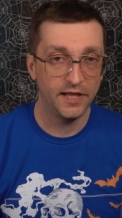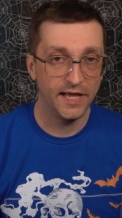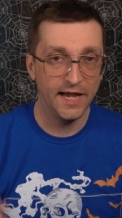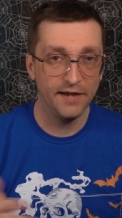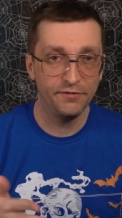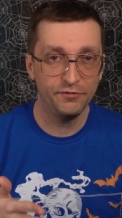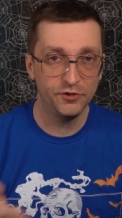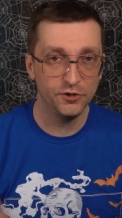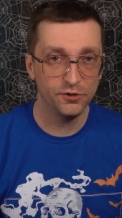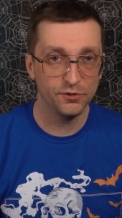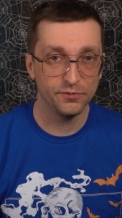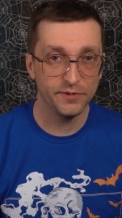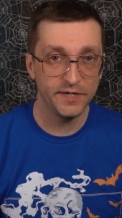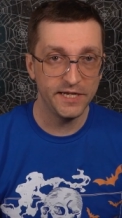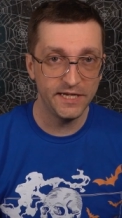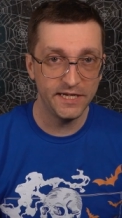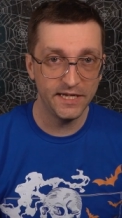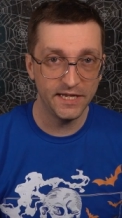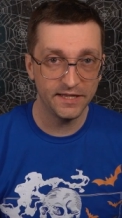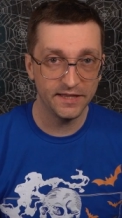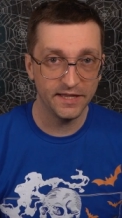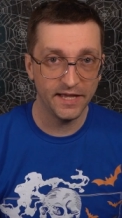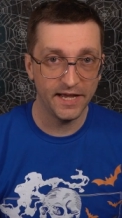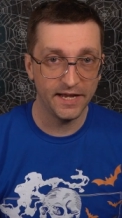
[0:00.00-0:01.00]
after
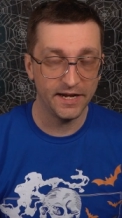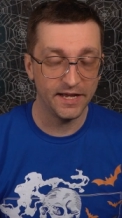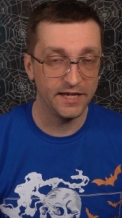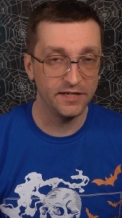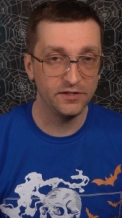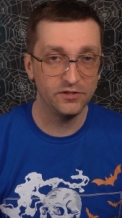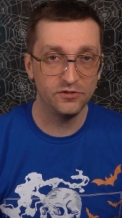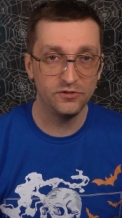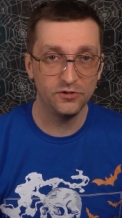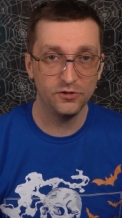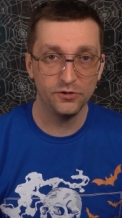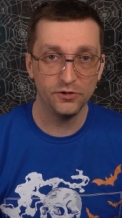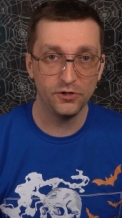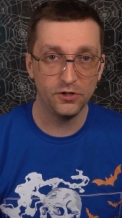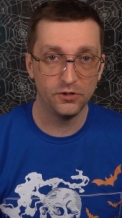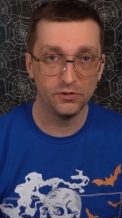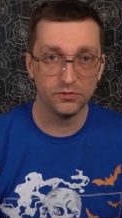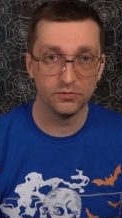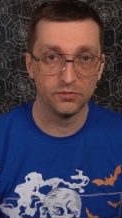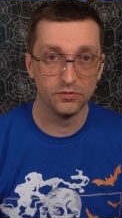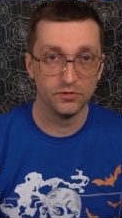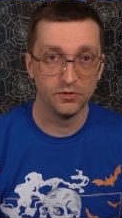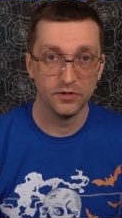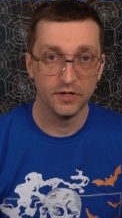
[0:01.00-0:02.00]
reading that, I still
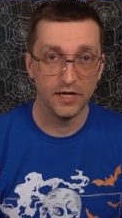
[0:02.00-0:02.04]
don't,